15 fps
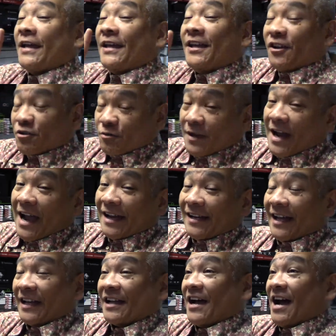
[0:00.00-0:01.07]
Here's what I
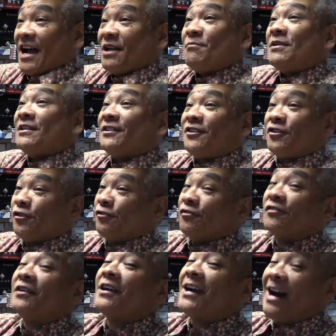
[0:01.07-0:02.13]
like. I'm into
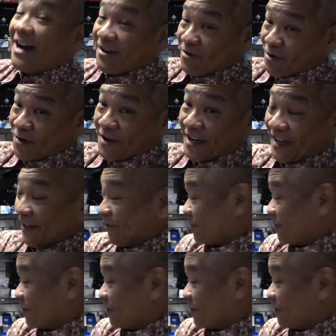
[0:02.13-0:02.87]
karaoke.